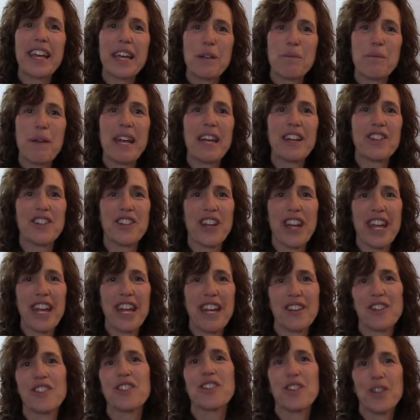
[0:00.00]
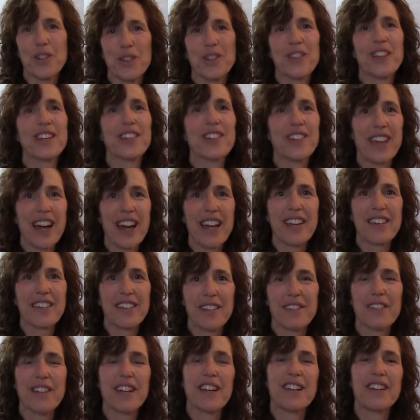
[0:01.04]
can make change using
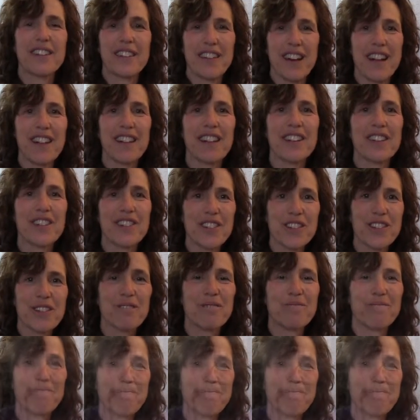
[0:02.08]
scientific knowledge.